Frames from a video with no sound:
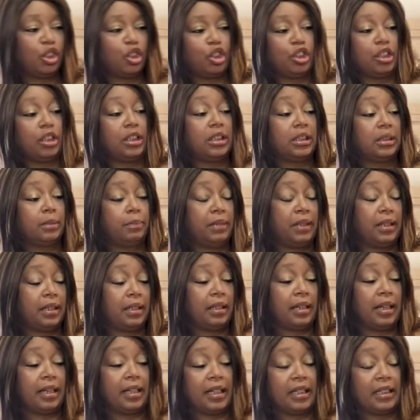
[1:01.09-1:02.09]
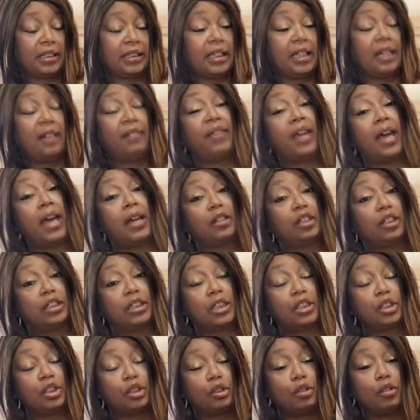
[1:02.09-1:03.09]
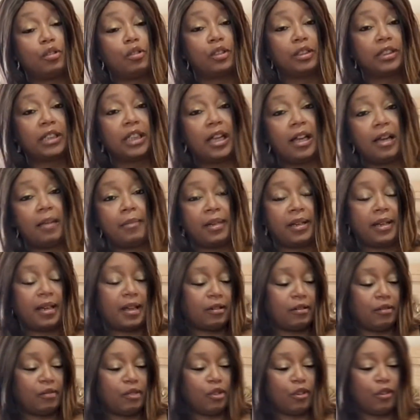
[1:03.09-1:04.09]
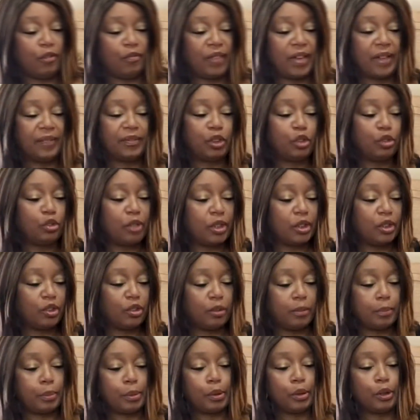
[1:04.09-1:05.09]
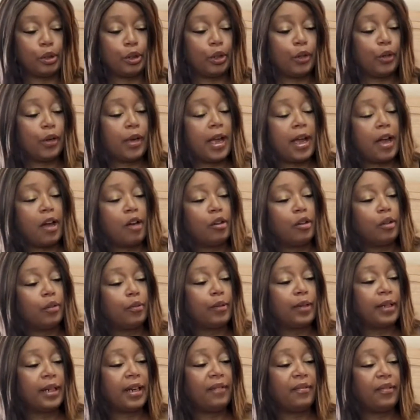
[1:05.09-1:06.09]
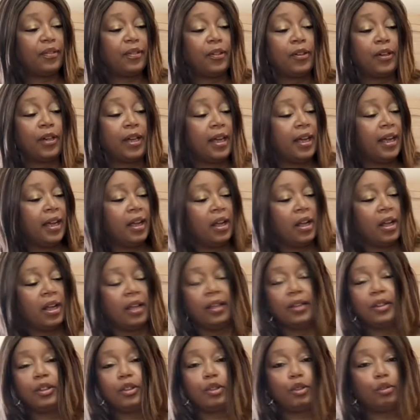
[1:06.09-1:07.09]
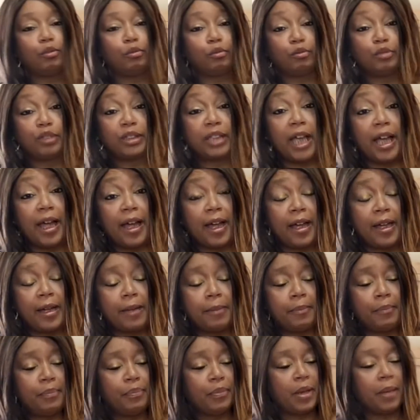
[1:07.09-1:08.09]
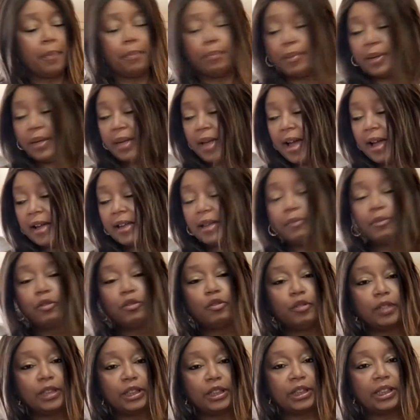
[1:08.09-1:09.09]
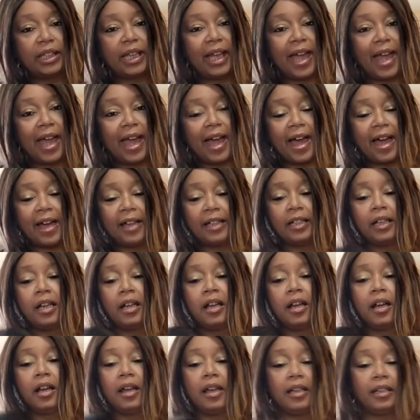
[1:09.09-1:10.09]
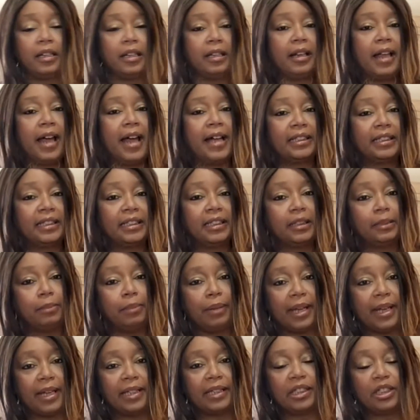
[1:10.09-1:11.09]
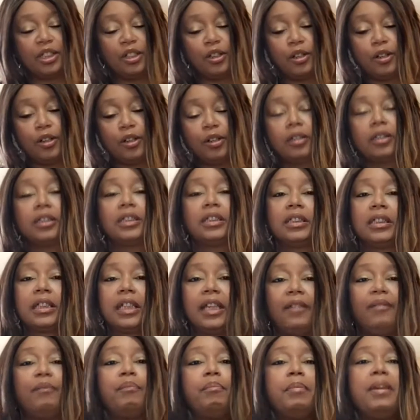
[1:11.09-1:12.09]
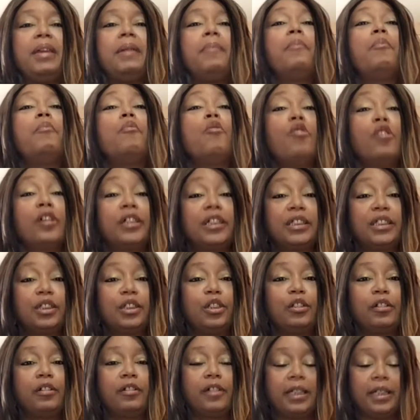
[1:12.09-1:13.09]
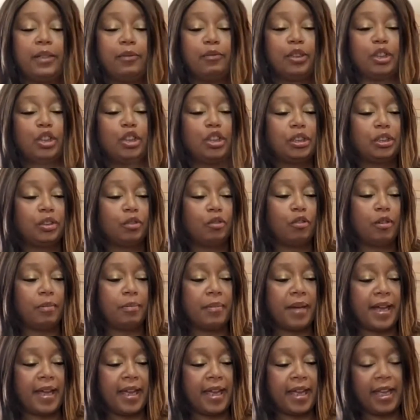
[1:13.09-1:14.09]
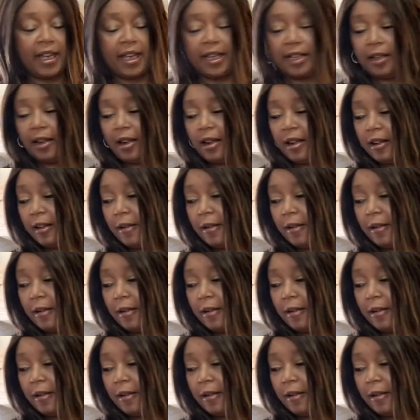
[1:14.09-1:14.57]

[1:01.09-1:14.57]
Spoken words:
she's been, like I said, I've had her such a long time, and I don't know if I've stretched her, pulling her out or whatever through time, but I am going to add an elastic band to her to give me more security when she's on my head.